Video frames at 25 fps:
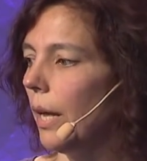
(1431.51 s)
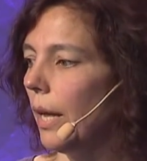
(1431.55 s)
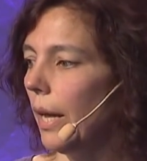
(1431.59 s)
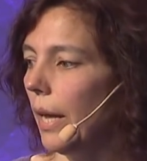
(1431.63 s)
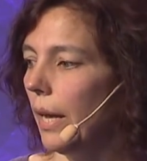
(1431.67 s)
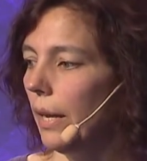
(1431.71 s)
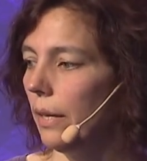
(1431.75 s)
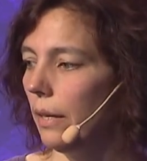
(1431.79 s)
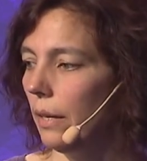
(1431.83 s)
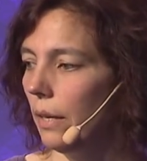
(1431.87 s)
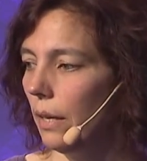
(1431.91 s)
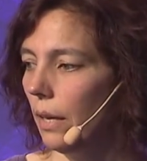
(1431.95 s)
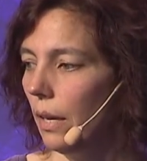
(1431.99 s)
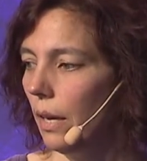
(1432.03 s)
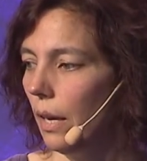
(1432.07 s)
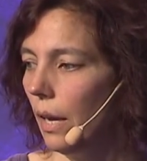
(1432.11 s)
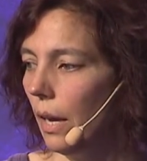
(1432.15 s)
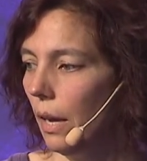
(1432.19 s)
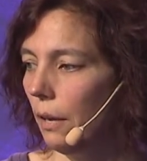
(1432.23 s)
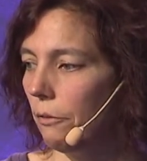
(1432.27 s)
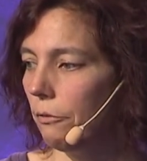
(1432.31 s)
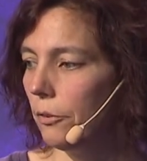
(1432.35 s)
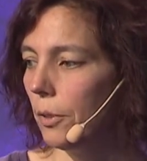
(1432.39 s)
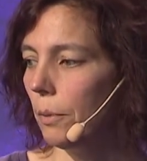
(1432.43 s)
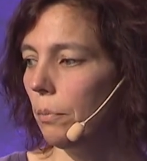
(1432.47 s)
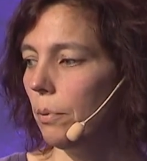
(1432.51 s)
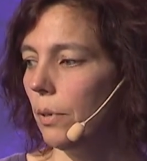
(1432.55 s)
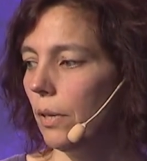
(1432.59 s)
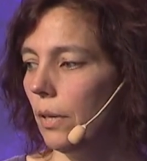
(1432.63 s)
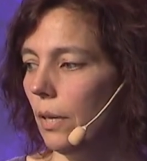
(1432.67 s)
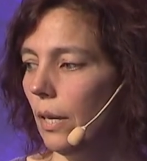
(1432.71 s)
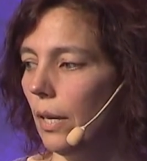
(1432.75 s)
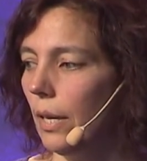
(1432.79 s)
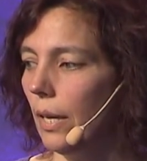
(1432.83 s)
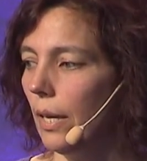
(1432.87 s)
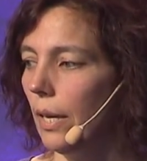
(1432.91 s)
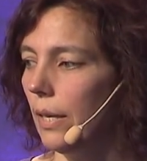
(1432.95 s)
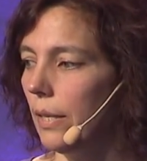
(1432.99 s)
And after
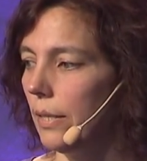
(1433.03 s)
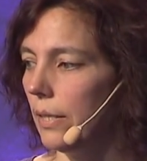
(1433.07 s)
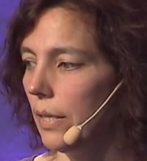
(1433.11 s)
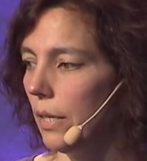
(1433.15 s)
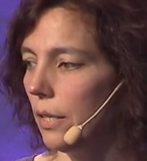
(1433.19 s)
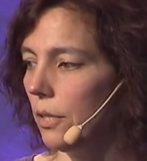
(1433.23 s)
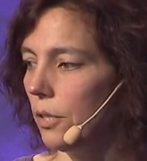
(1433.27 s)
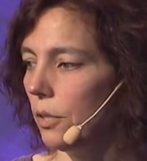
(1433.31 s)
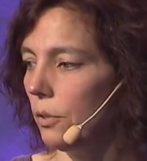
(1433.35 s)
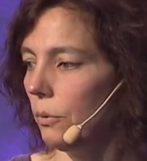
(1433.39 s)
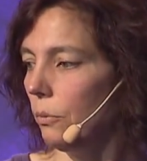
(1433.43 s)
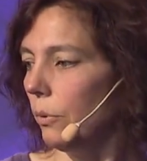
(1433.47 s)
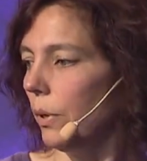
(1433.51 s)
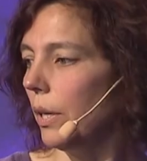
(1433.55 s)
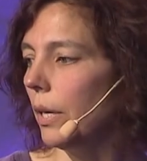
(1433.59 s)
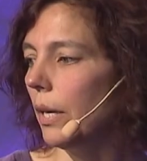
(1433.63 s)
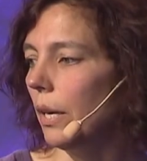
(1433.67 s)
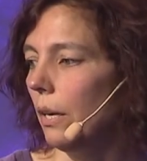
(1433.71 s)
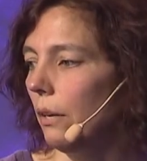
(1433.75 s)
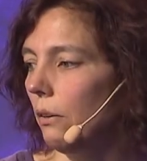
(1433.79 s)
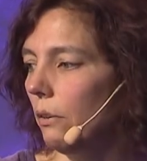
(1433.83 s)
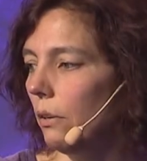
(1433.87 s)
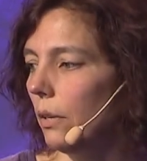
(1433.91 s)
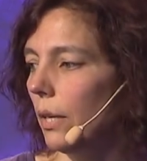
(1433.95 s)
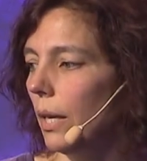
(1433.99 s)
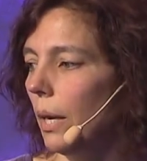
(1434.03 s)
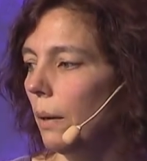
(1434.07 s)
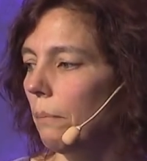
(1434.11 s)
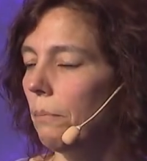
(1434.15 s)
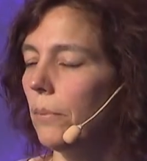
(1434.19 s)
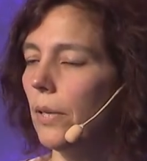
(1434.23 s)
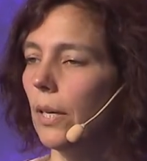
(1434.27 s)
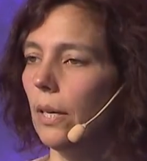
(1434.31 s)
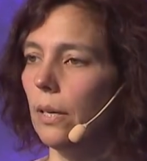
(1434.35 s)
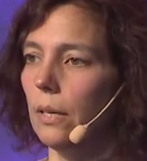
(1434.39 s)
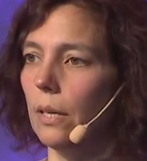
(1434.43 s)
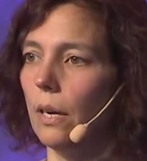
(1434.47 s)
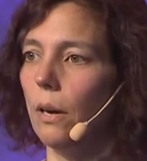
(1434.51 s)
parallelization, we cannot
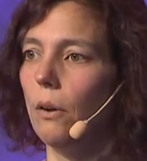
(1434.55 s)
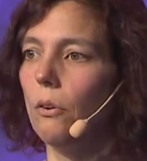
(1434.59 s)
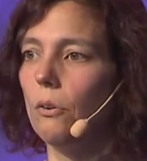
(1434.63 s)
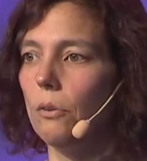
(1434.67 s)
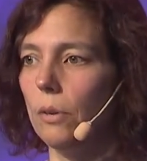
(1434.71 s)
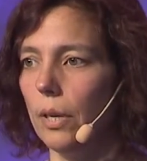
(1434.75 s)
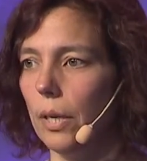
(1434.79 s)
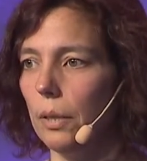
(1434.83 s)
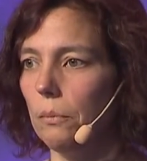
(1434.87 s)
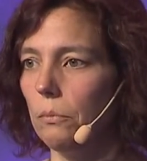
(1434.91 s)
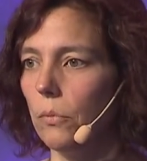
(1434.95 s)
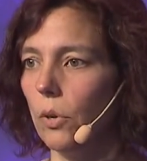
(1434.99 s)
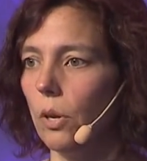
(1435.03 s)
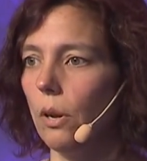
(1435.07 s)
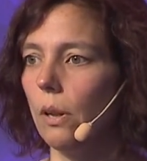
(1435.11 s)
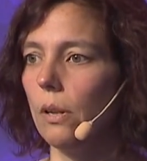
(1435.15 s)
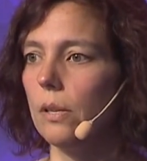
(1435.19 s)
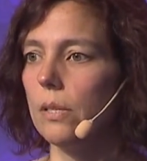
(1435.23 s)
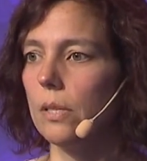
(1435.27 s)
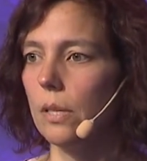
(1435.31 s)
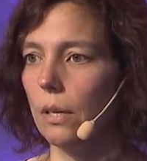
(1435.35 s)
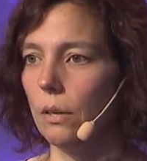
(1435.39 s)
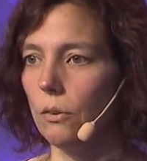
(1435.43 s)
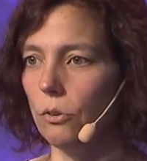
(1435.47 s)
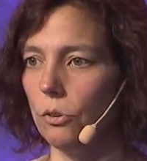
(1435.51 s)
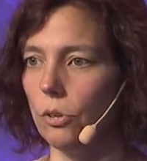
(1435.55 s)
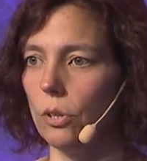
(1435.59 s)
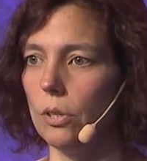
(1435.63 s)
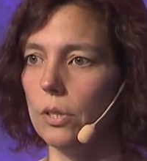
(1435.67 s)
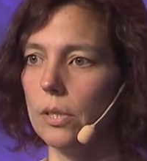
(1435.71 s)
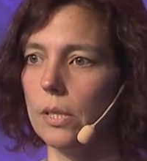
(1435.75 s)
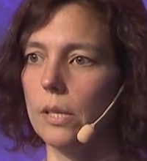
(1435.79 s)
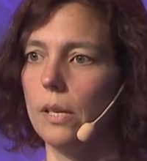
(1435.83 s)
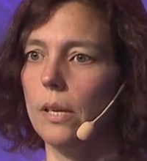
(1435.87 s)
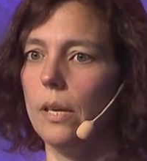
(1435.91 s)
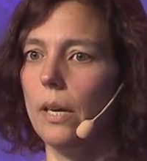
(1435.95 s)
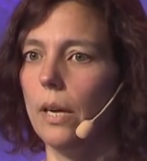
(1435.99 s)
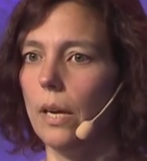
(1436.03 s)
update our write model
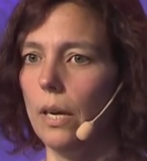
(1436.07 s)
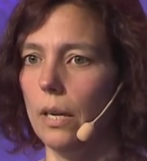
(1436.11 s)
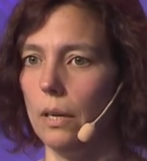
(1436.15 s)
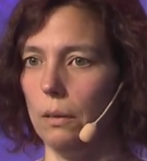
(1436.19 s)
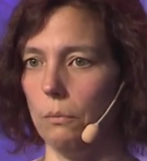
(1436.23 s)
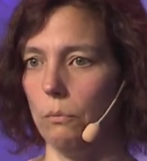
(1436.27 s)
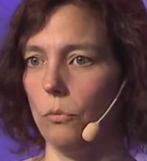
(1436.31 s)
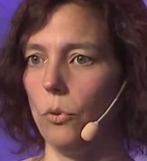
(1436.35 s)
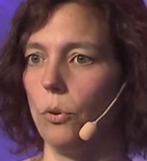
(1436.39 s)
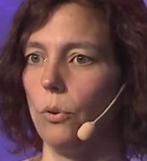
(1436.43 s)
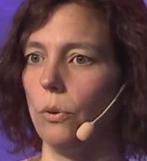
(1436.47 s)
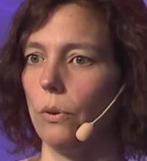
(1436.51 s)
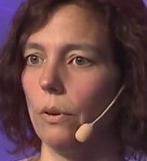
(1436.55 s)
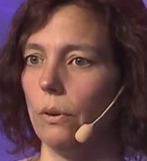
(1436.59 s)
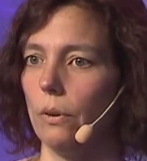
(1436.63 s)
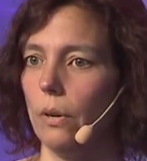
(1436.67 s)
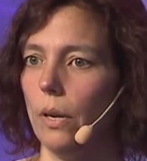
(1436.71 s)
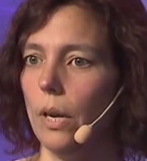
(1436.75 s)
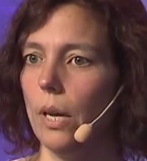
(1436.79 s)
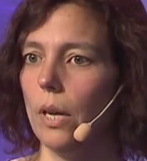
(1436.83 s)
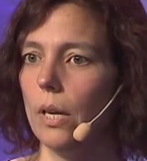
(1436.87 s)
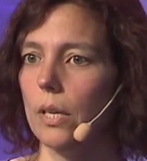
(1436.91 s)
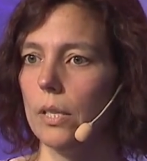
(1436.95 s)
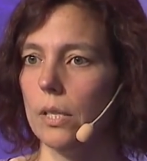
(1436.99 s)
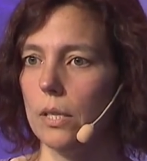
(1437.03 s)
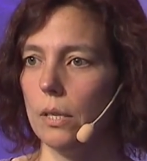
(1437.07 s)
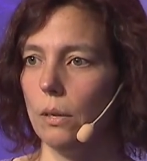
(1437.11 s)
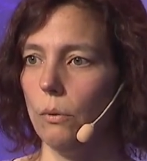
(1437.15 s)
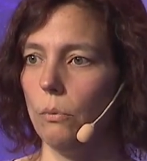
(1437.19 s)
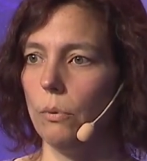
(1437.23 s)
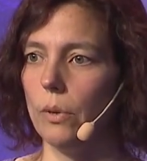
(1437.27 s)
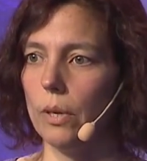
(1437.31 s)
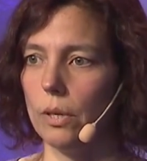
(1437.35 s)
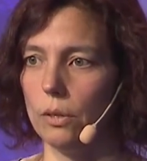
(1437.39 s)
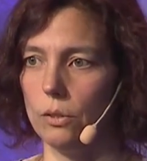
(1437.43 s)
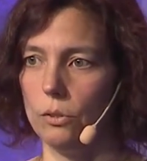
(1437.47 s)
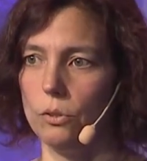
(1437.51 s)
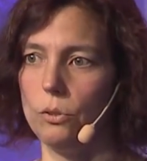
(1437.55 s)
synchronously anymore. So
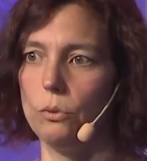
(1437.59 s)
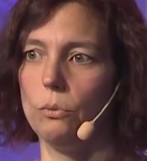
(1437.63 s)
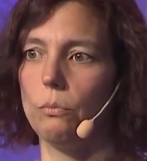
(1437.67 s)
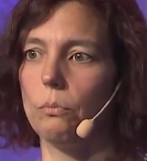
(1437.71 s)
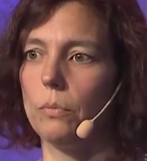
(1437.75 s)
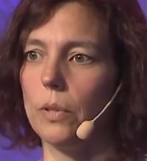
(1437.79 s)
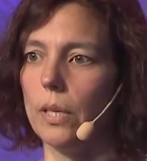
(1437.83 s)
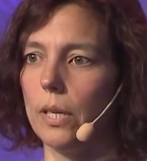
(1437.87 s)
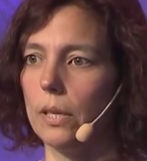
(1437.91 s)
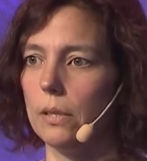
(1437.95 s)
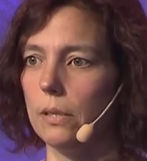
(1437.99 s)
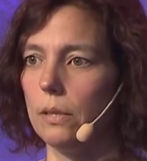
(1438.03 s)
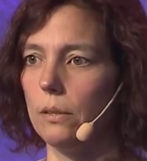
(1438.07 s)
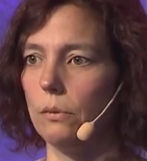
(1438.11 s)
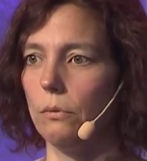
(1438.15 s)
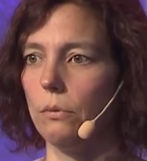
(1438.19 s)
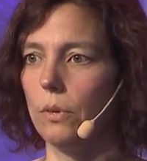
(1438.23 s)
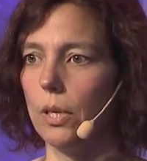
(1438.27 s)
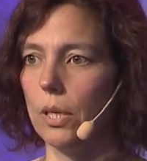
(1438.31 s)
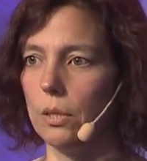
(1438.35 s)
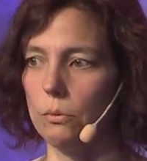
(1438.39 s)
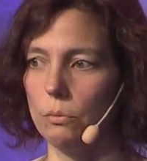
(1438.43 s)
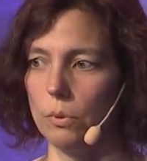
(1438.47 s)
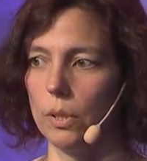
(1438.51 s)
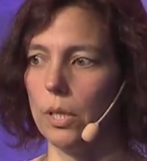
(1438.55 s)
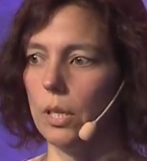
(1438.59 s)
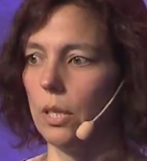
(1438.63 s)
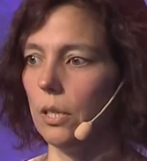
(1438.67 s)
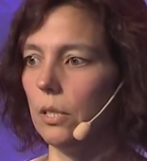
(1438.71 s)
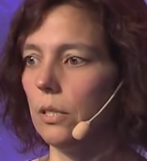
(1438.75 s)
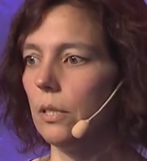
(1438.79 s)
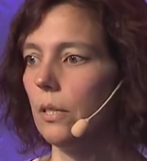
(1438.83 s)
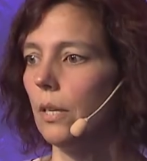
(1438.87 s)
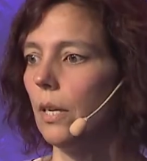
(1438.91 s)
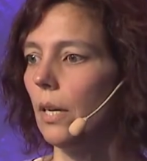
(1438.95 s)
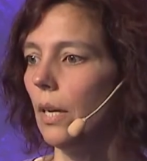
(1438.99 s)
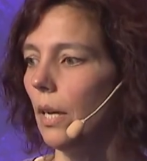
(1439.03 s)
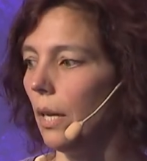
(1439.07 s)
we are doomed as soon as we touch
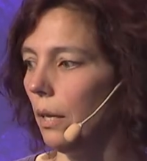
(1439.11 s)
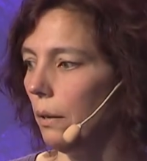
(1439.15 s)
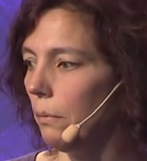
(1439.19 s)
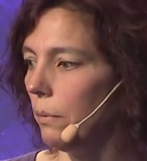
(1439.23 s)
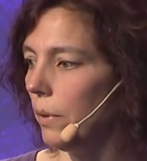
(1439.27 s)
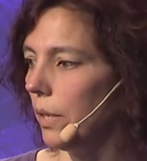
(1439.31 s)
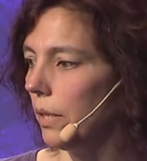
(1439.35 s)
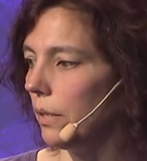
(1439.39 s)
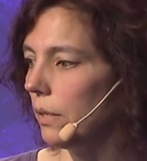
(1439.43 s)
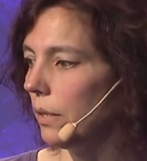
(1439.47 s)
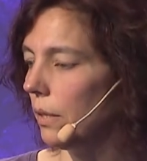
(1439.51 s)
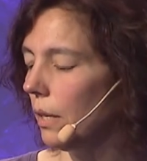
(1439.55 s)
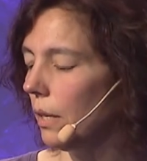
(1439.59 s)
the database.